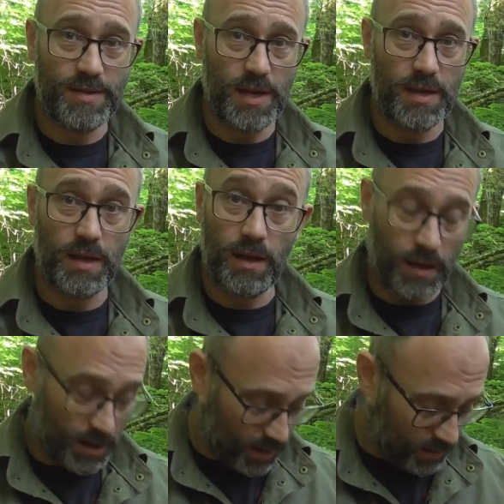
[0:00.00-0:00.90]
the
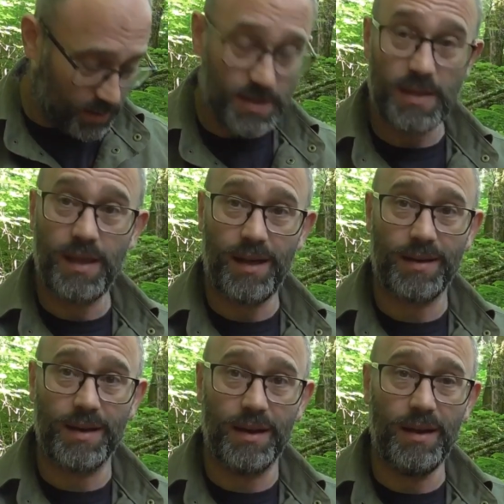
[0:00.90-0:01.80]
tinder that's in the
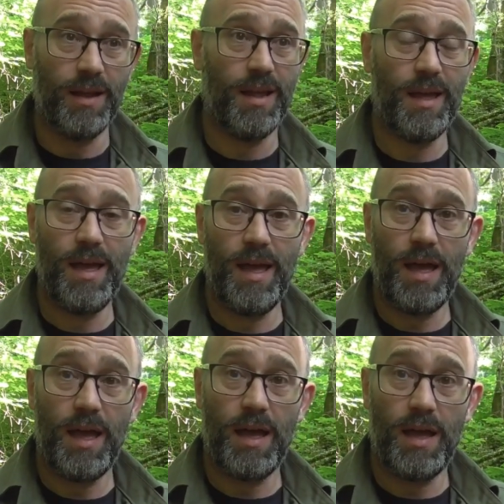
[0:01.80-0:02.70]
handle
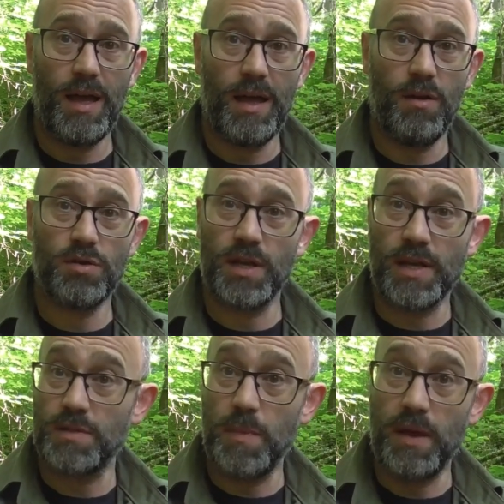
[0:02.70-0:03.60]
looks
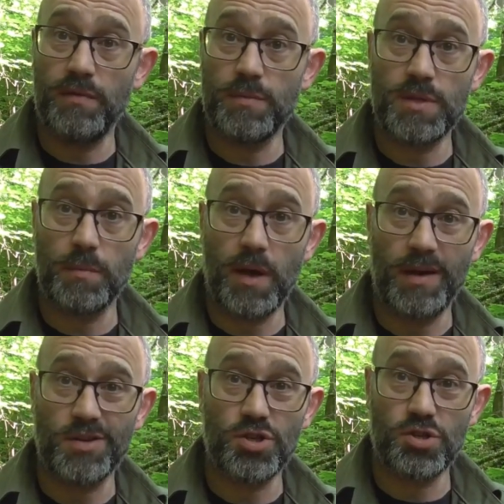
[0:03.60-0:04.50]
like it's made from some
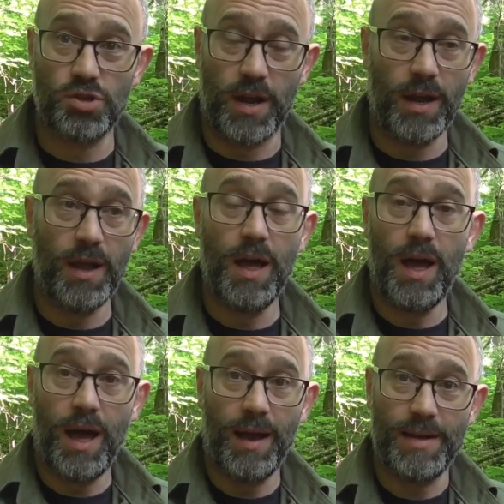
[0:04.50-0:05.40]
kind of string,
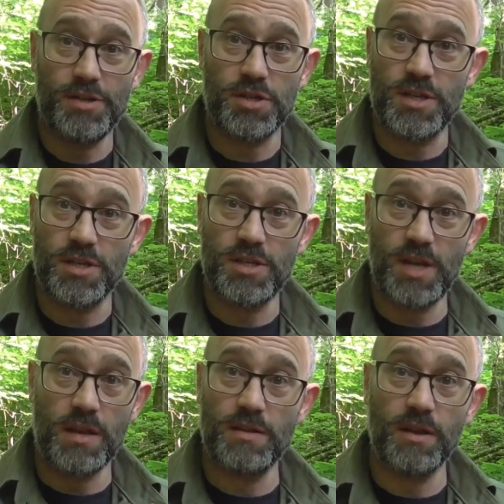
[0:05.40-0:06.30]
and it just
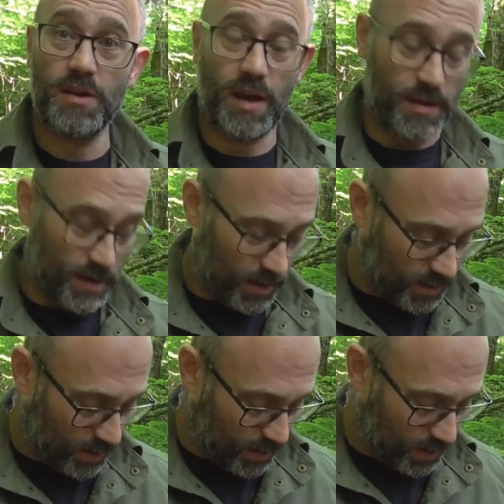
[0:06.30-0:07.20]

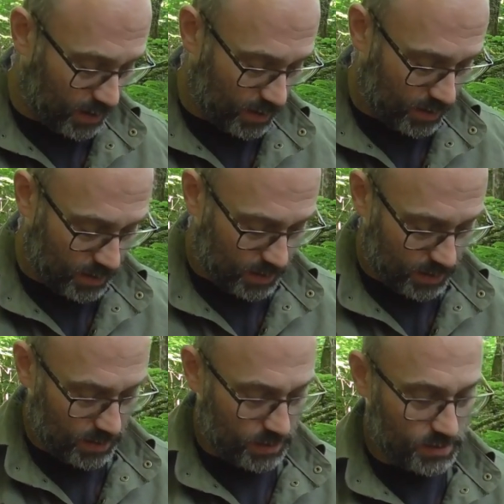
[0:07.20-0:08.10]
disintegrated.
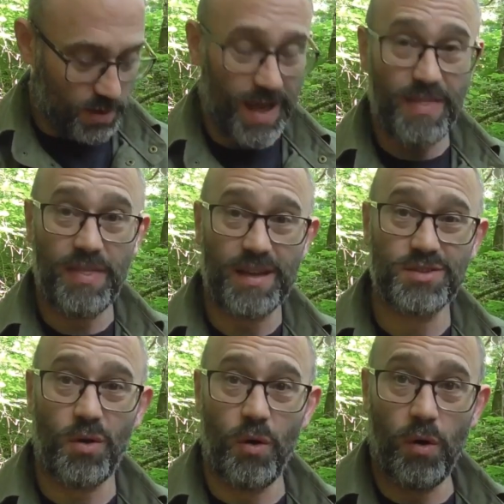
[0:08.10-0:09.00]
So
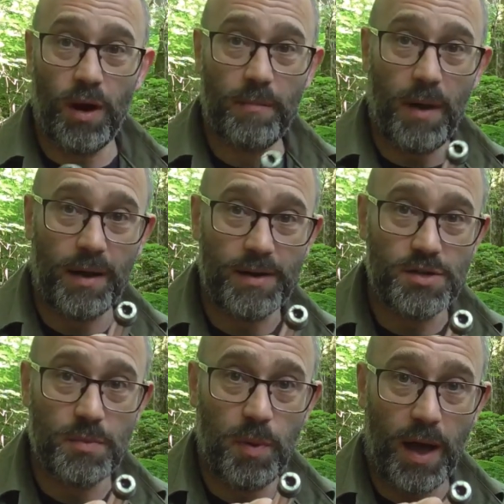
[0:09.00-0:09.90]
that's all I
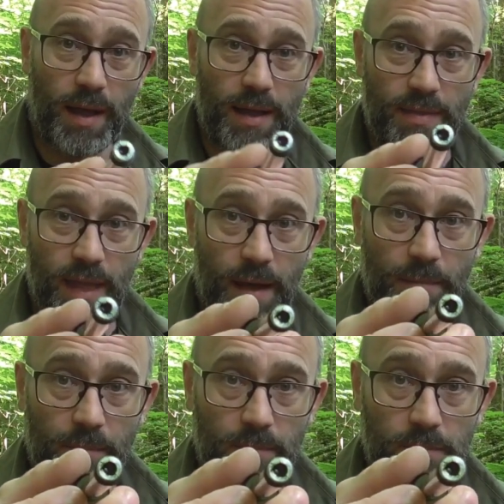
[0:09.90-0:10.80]
managed to pack in there.